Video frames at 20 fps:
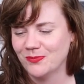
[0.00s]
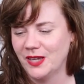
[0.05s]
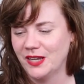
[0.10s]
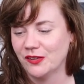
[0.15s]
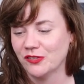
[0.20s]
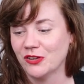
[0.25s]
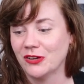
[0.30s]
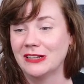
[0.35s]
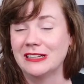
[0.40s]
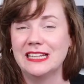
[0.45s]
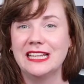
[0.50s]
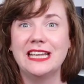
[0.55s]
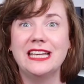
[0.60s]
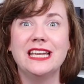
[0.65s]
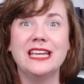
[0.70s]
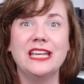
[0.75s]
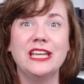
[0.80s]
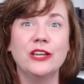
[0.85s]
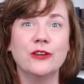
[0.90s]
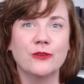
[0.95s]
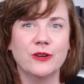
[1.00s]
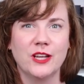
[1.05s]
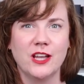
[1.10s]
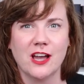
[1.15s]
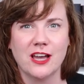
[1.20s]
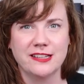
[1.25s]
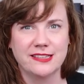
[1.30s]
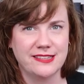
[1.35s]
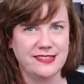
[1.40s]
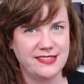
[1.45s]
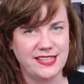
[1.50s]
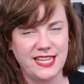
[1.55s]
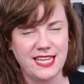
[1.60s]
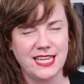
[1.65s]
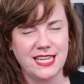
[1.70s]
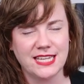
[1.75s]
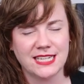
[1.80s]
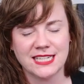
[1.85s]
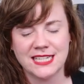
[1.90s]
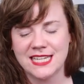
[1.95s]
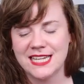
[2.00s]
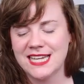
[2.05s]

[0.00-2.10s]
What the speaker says: It is called Eerie on Sea.